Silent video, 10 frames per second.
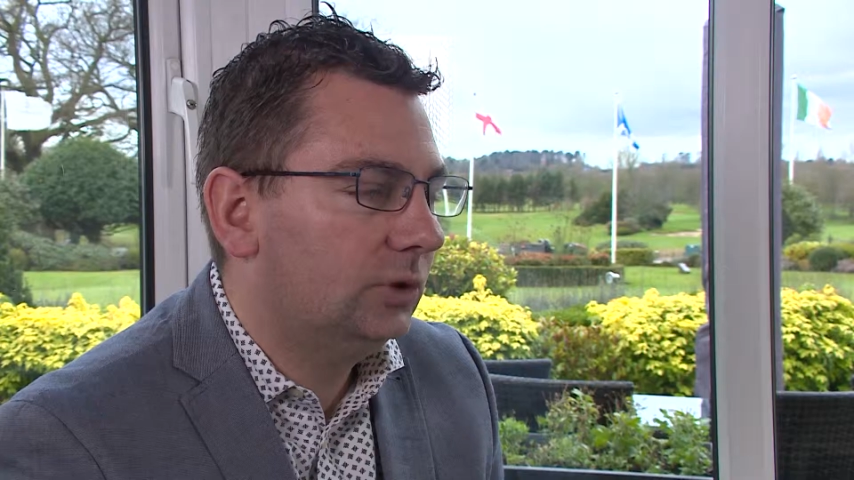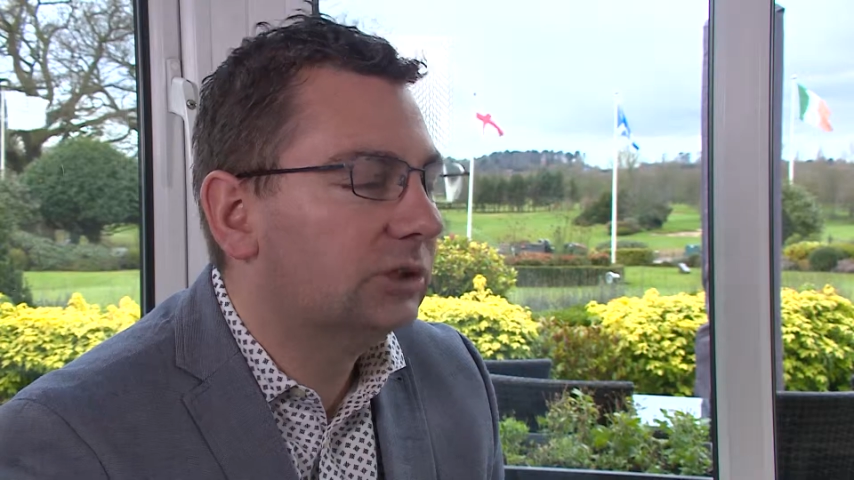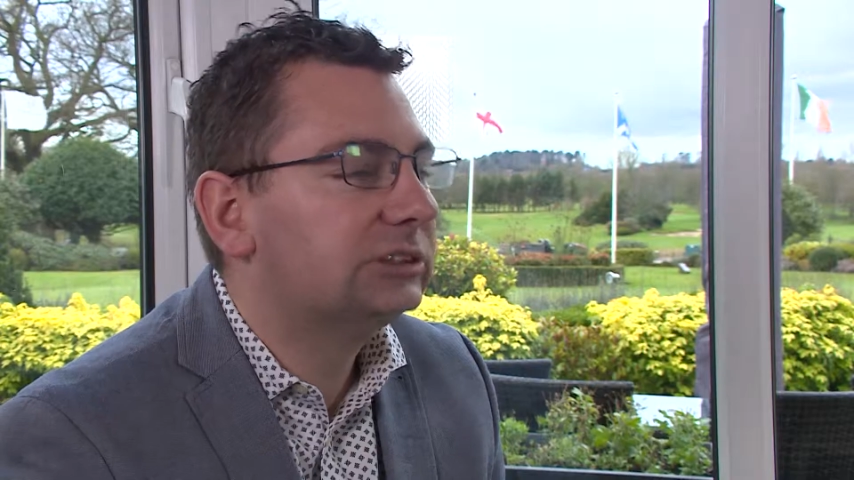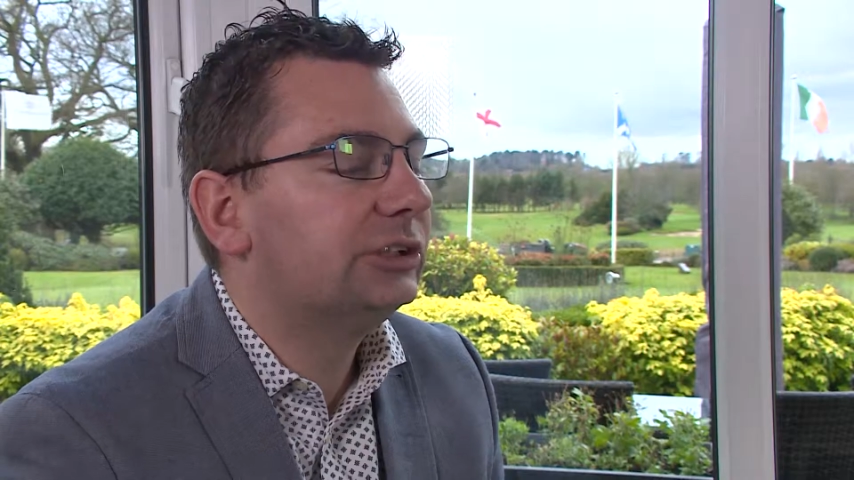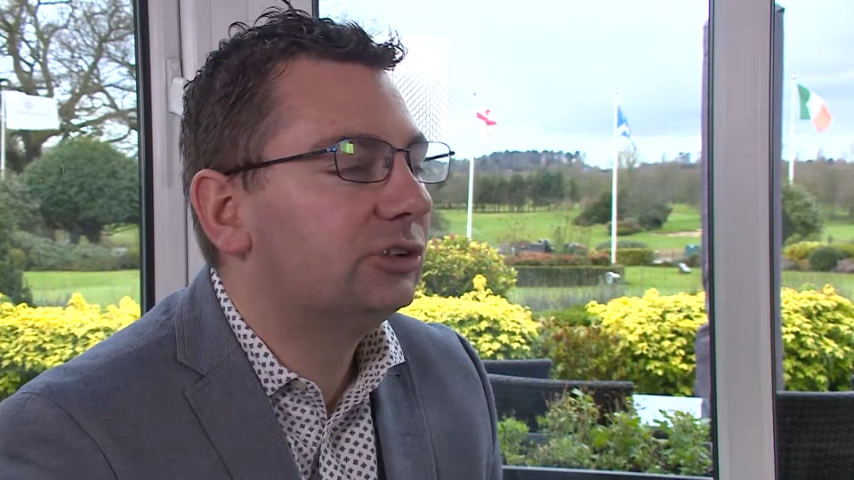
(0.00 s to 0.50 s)
Oh,
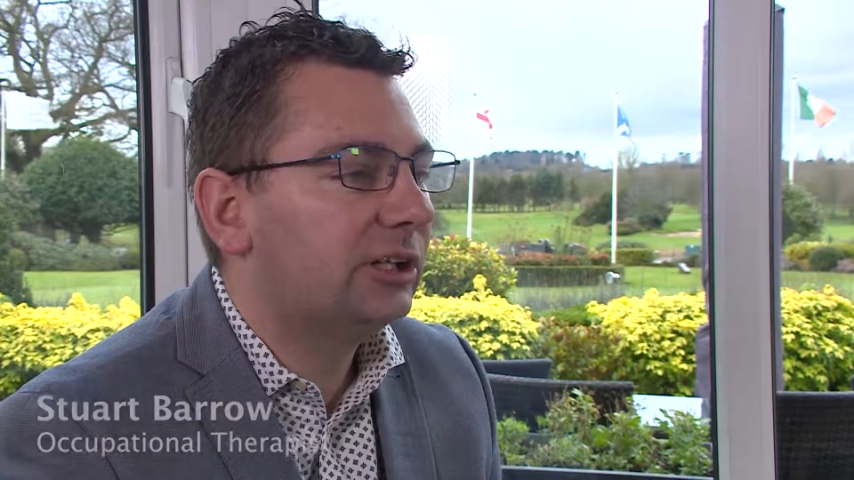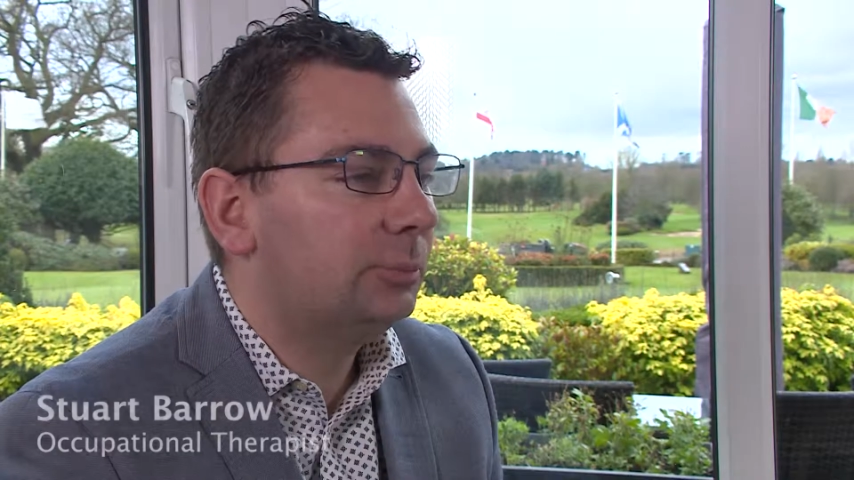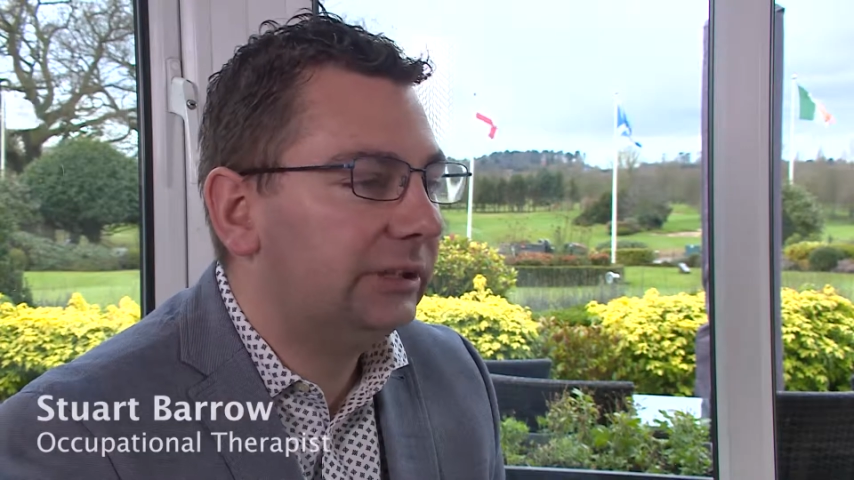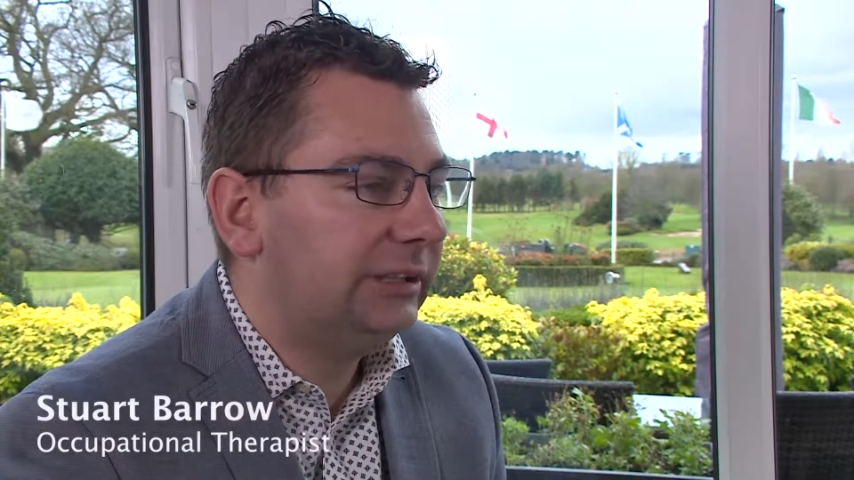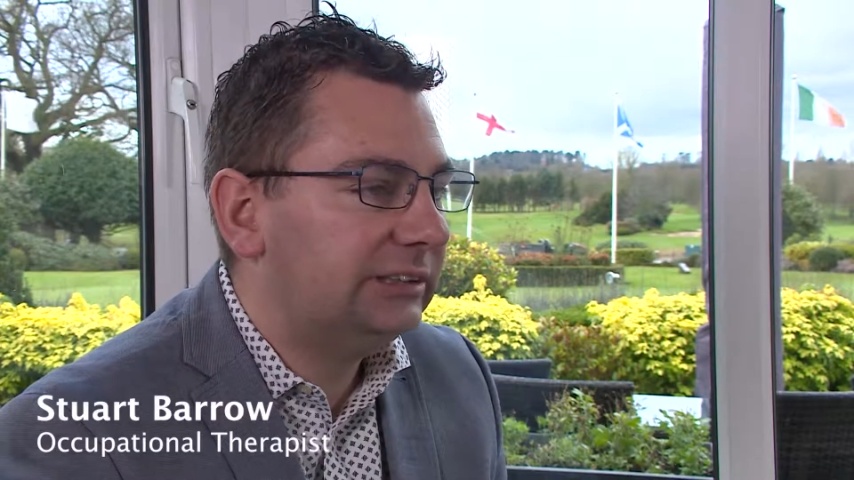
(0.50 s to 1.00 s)
it's
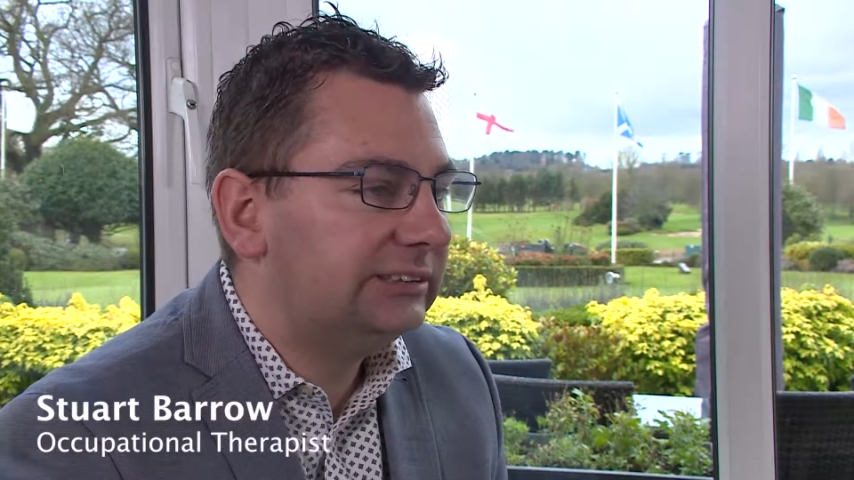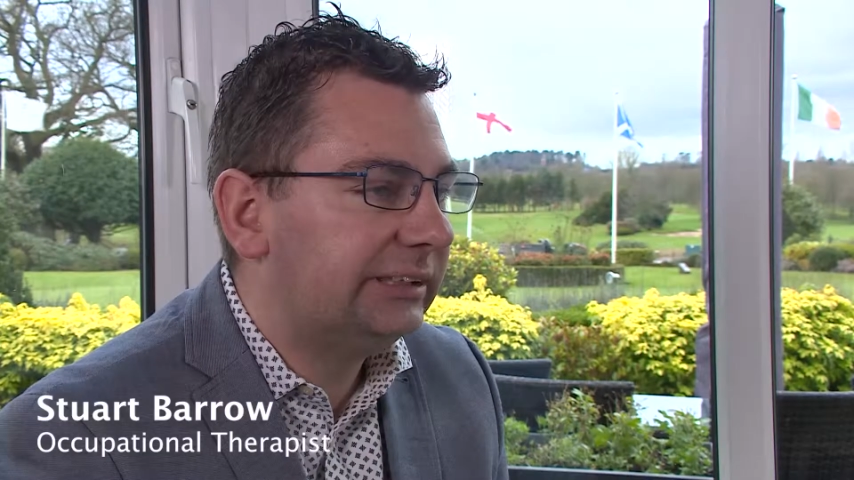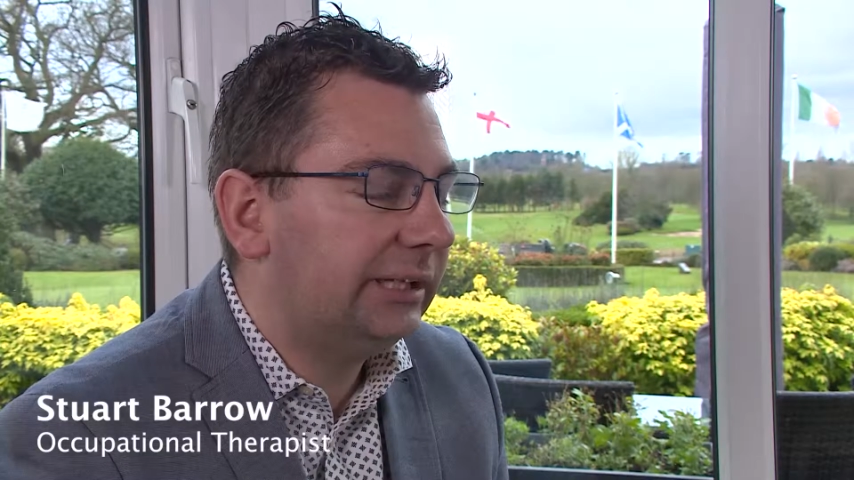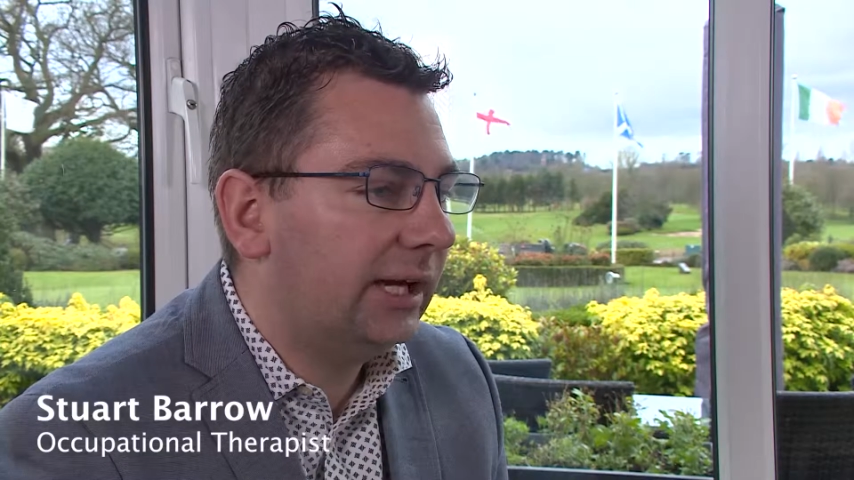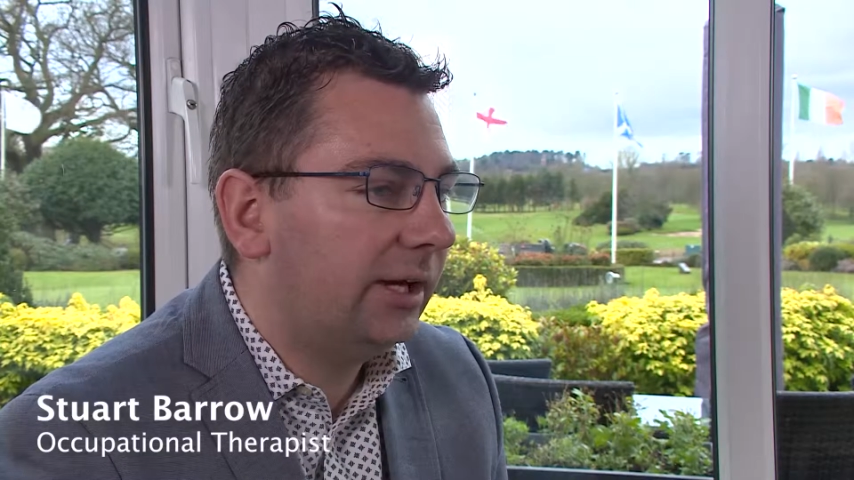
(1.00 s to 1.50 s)
incredibly
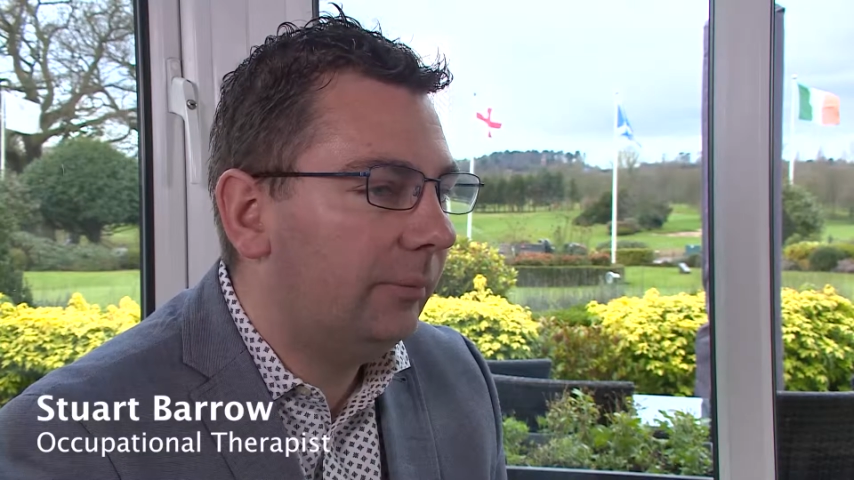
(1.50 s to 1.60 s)
easy.